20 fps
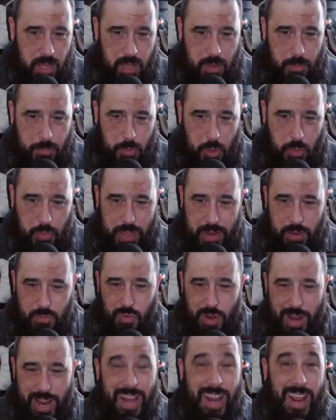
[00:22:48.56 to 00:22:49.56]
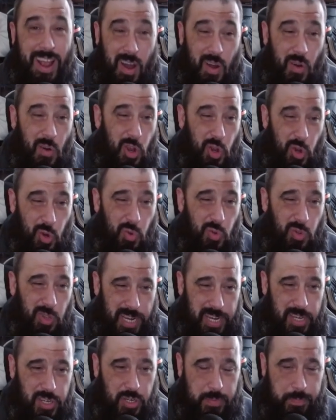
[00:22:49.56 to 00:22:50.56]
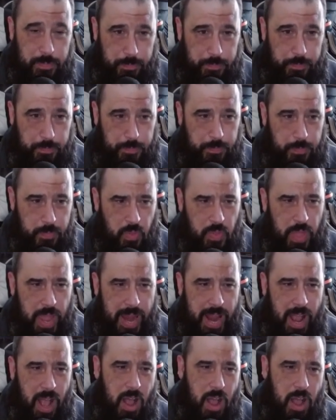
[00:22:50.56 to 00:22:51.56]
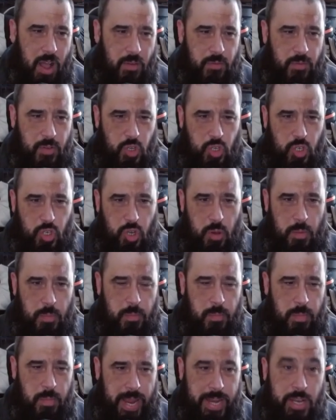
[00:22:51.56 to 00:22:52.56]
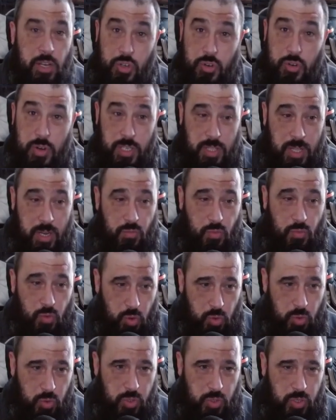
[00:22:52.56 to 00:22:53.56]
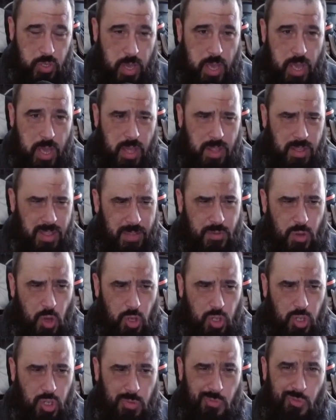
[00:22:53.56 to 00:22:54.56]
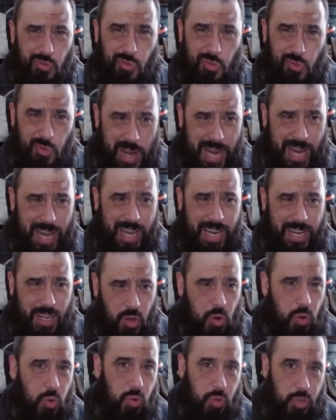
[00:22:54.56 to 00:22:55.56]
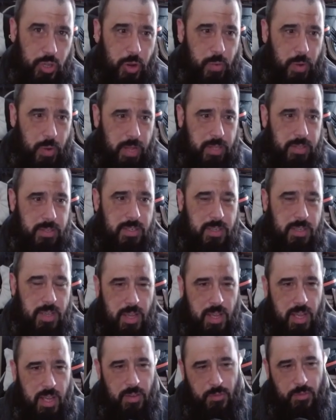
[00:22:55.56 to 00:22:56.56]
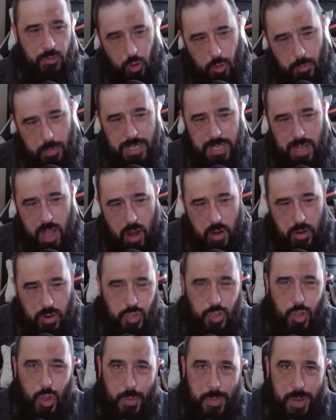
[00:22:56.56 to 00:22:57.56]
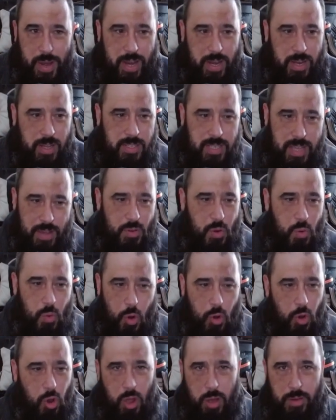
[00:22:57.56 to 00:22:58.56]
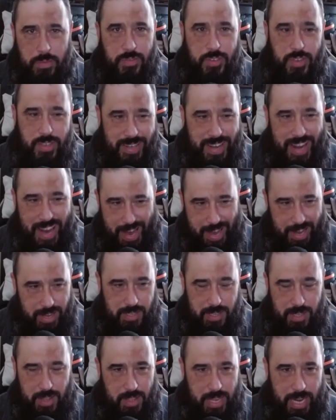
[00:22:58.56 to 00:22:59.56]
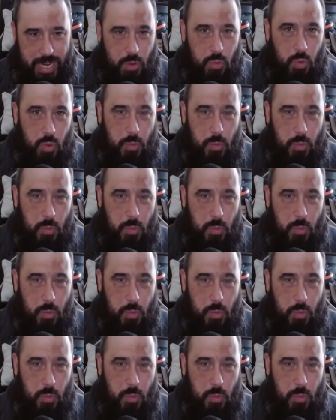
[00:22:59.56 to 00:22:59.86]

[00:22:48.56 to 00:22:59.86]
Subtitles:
but they really are a cool legion. They have some interesting rules. They've got some really cool units. Full Mataras Terminators everyone loves and hates in equal